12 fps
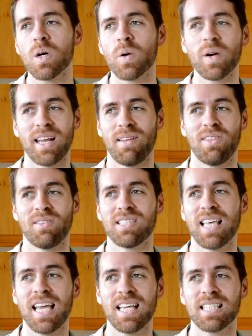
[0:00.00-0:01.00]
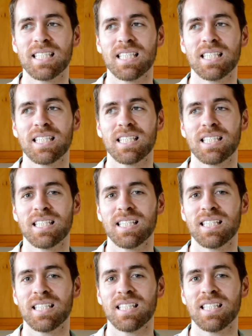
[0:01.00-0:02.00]
or any of those things.
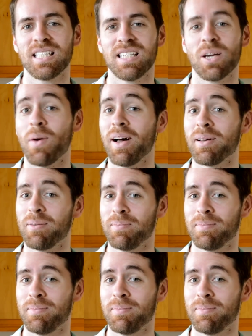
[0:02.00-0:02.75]
You're welcome.